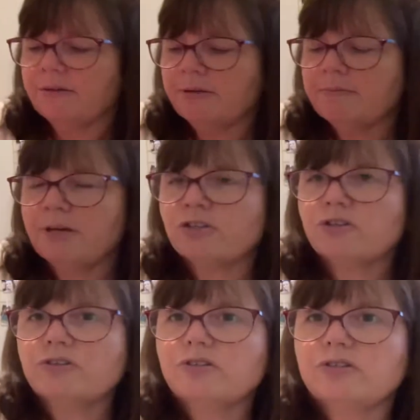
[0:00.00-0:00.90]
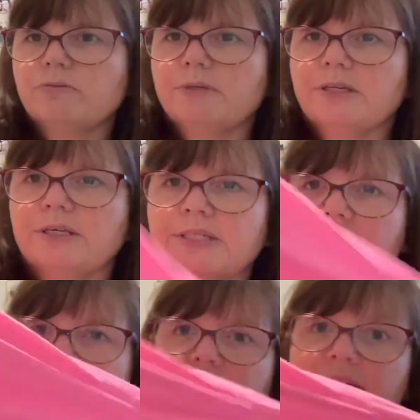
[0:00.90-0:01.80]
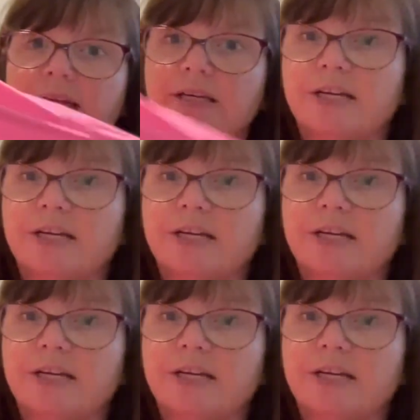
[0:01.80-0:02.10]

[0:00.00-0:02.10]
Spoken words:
it measures to be a size 8.